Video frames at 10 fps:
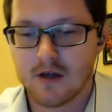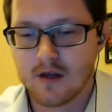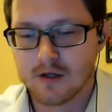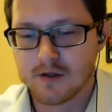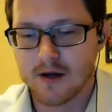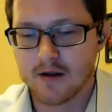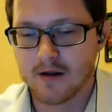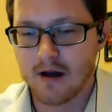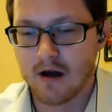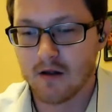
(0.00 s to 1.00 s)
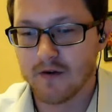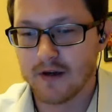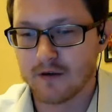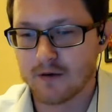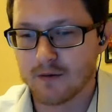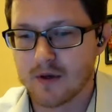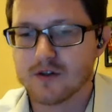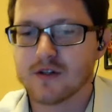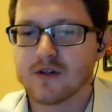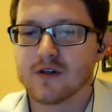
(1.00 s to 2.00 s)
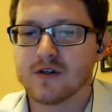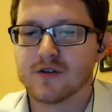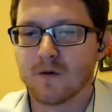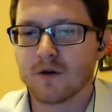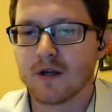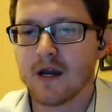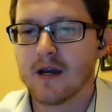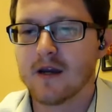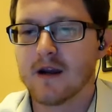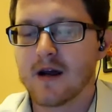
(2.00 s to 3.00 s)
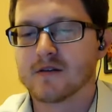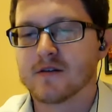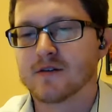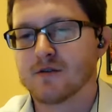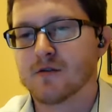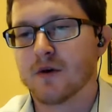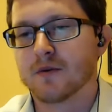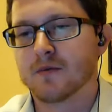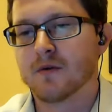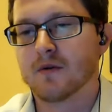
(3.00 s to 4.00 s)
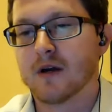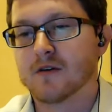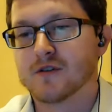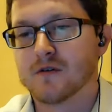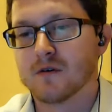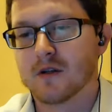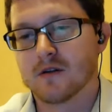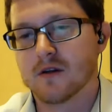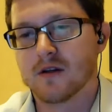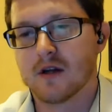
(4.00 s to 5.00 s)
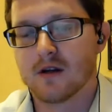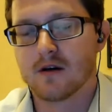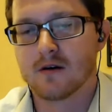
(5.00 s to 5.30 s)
try to elevate their privileges or gain access through multiple layers to get to the data.